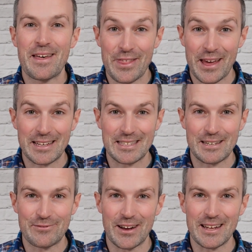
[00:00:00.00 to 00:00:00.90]
Thanks in
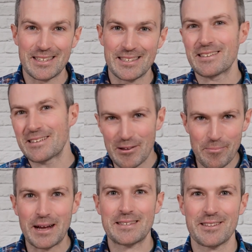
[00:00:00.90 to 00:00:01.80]
advance. Now
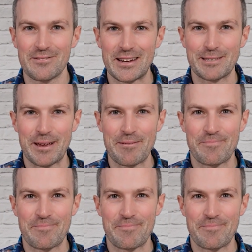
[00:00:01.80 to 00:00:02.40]
back to the recipe.